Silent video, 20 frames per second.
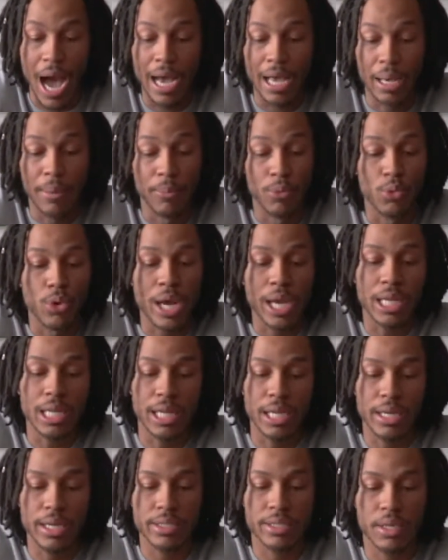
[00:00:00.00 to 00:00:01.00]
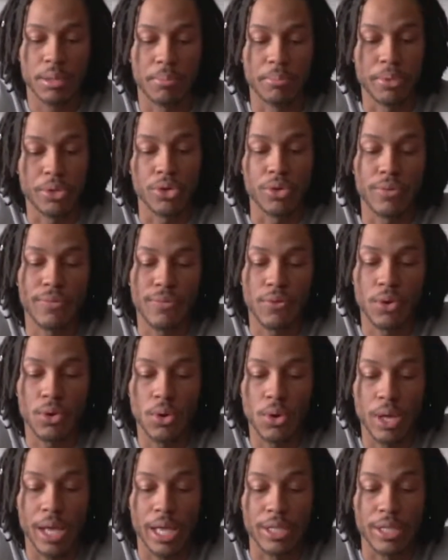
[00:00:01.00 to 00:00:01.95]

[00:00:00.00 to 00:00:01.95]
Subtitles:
I am radiant, beautiful,